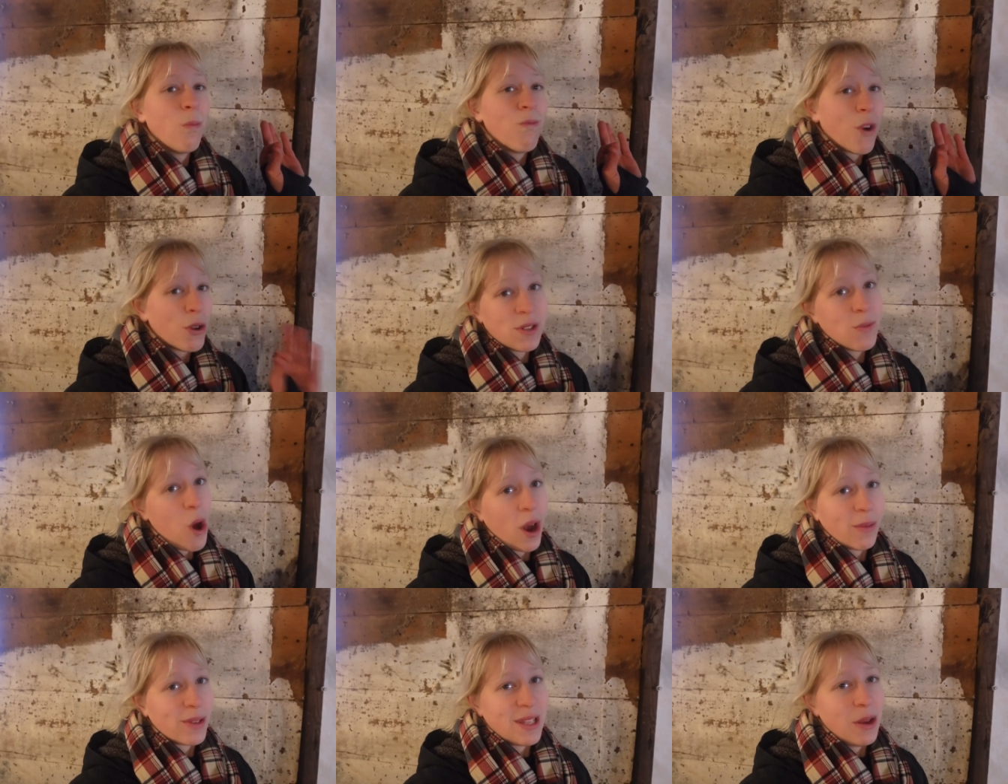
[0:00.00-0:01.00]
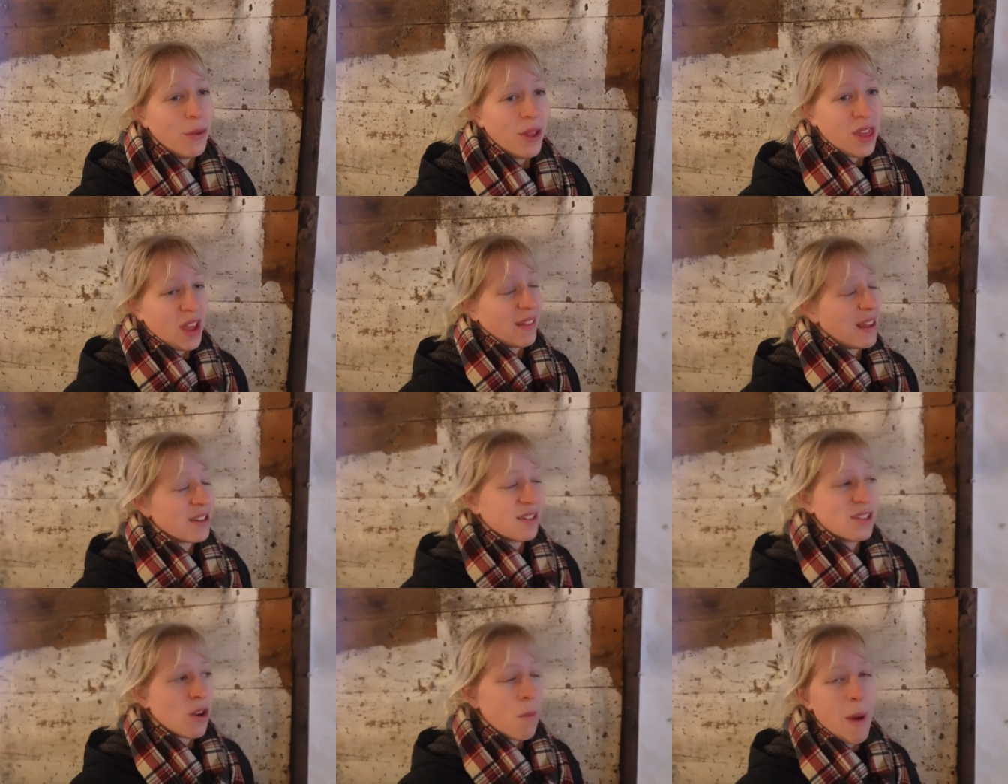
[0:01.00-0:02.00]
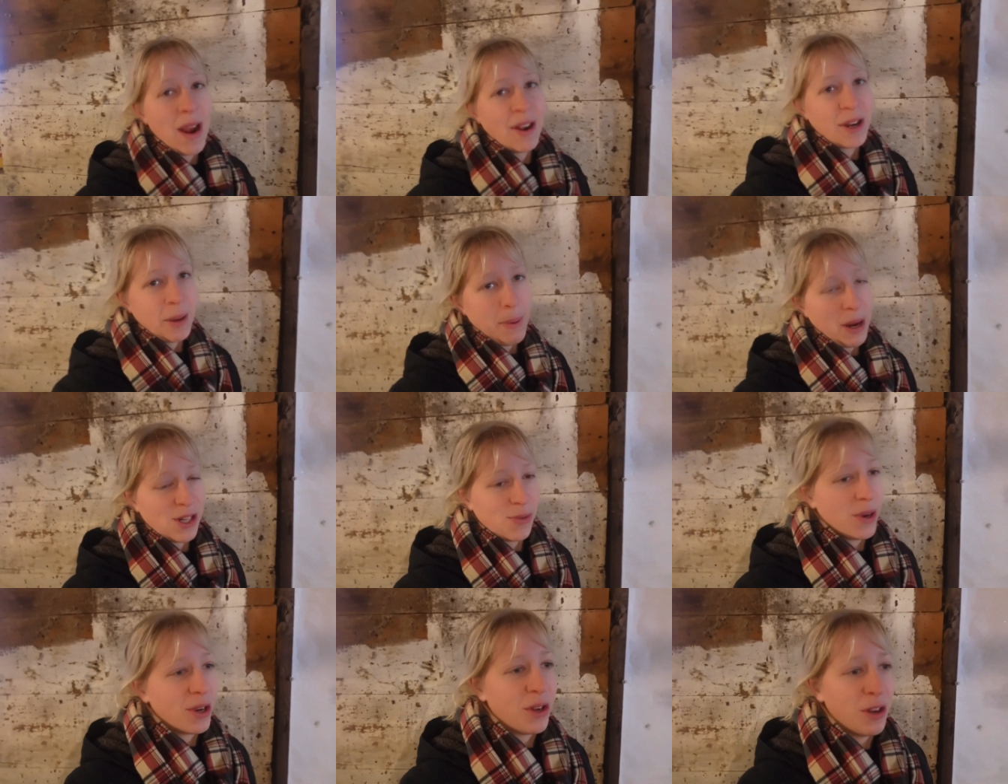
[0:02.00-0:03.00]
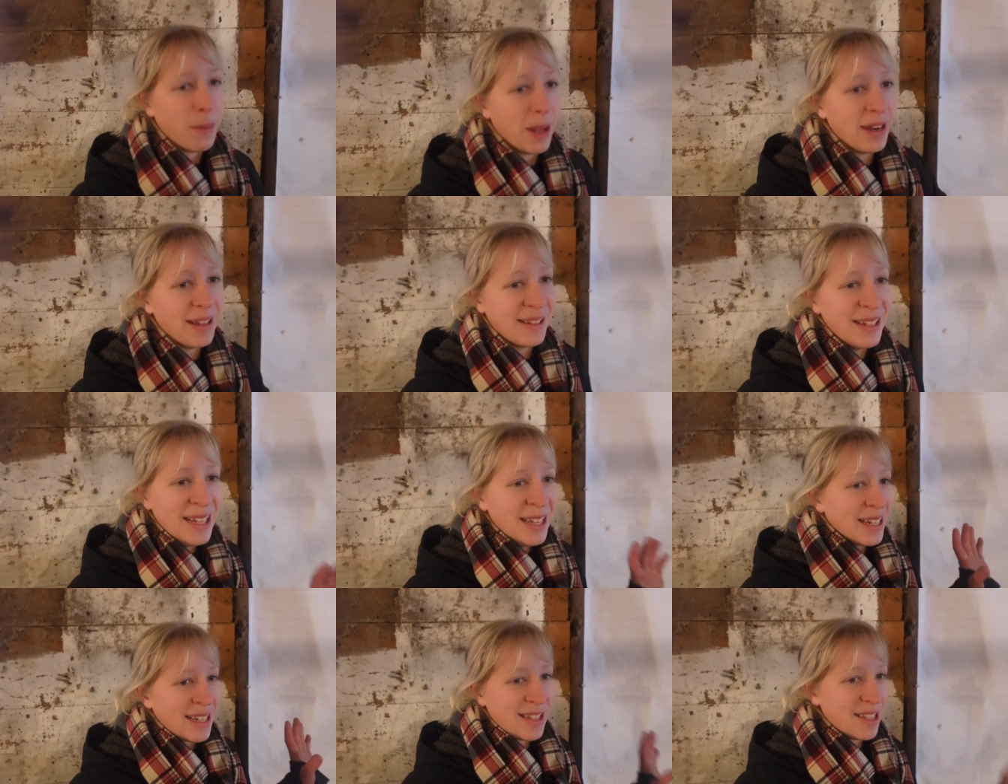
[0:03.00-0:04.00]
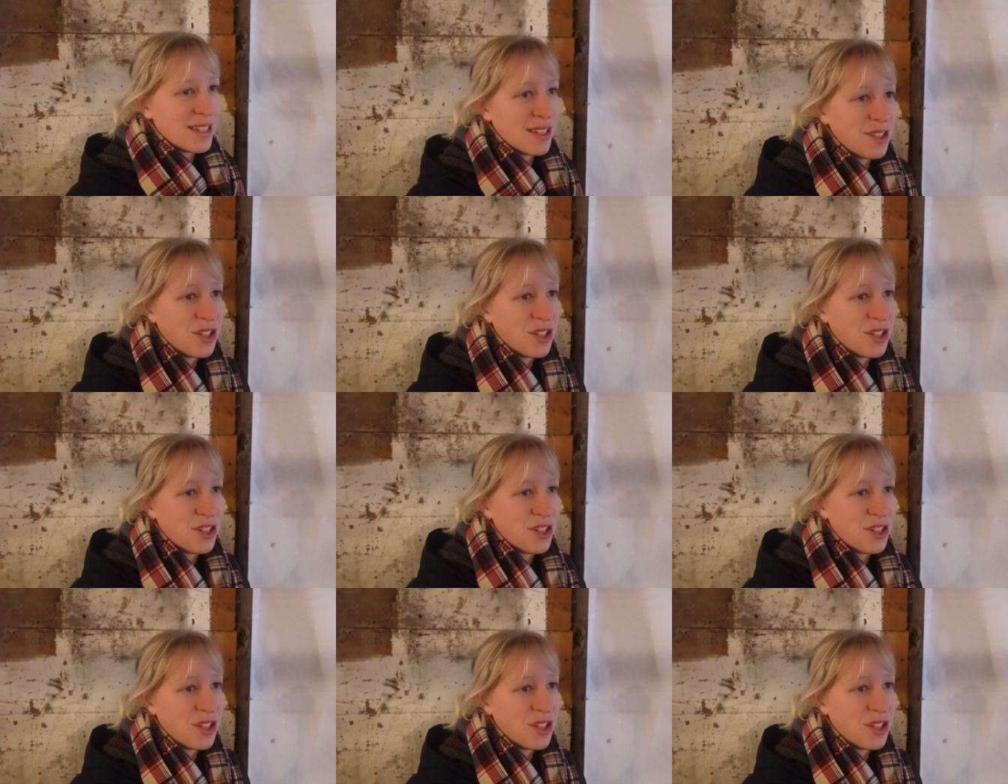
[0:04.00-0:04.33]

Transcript: frozen water was the only thing. That is so minor compared to what it could have been in, because this is